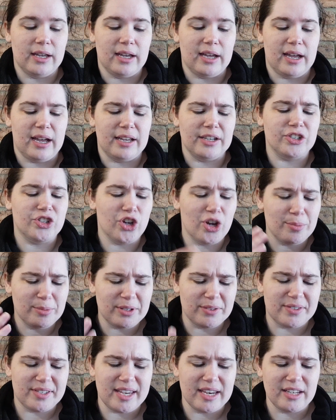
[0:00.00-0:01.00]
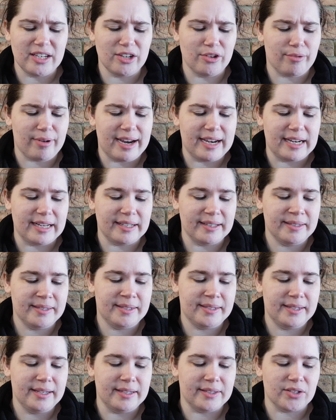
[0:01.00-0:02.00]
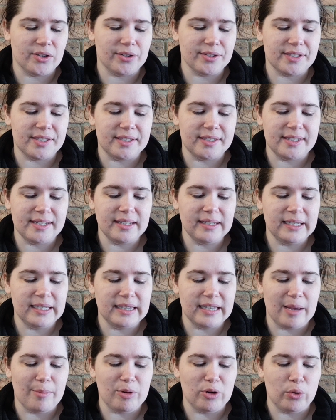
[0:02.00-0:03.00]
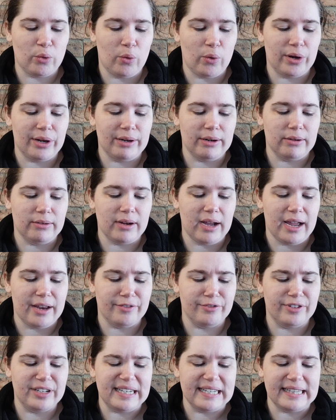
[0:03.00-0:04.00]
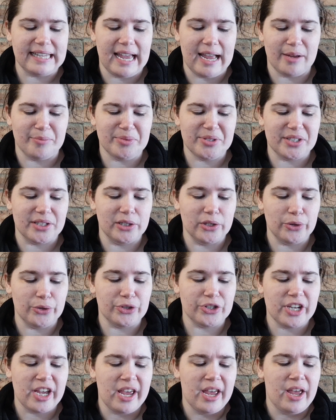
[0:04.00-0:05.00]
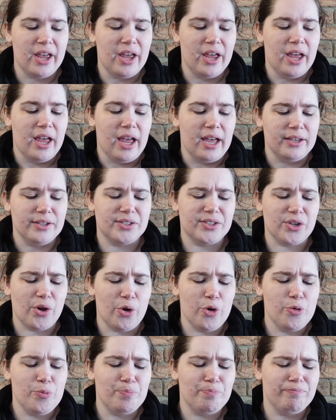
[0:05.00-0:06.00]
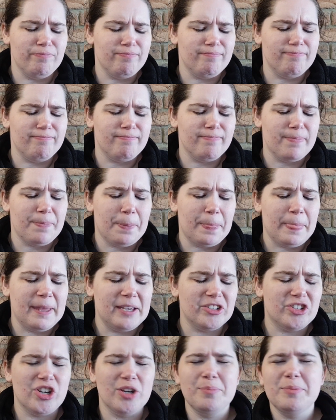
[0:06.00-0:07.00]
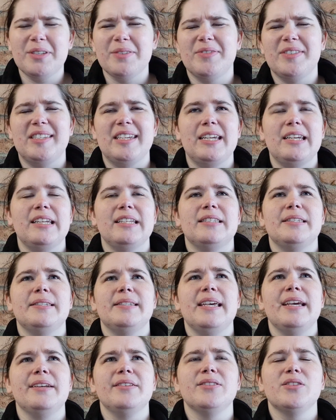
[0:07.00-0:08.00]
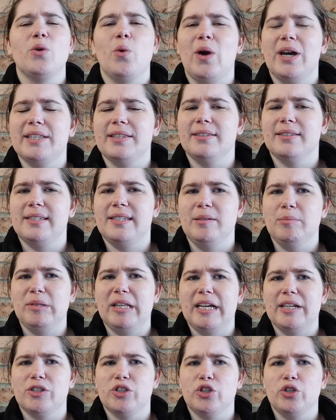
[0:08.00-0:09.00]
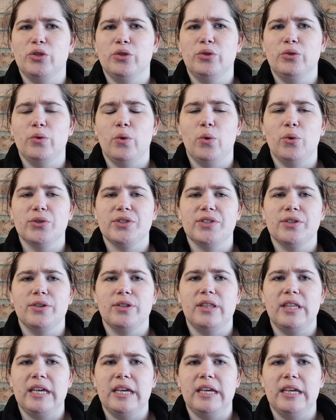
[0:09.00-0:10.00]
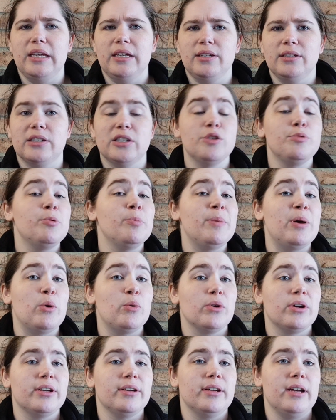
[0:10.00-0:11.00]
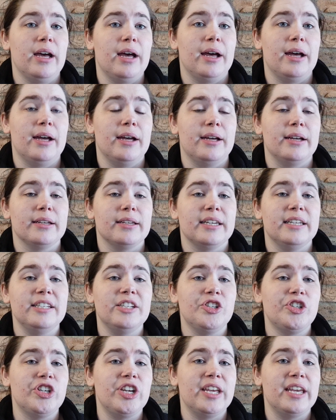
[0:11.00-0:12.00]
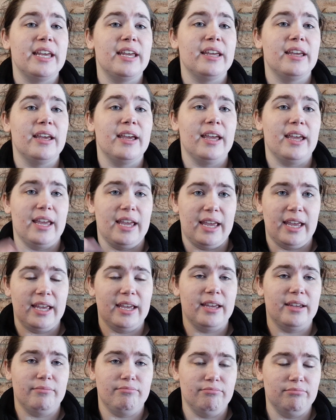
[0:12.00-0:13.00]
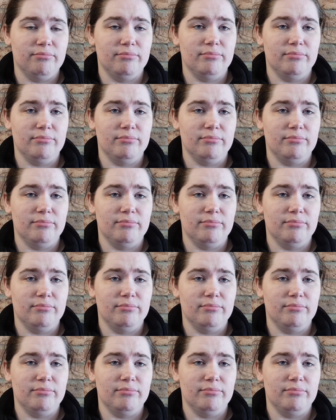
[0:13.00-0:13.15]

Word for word: uh, in terms of scent ingredients, it's got Sicilian lemon oil and vanilla absolute. So in terms of scent, it sounds quite similar to also the super milk uh, conditioning hair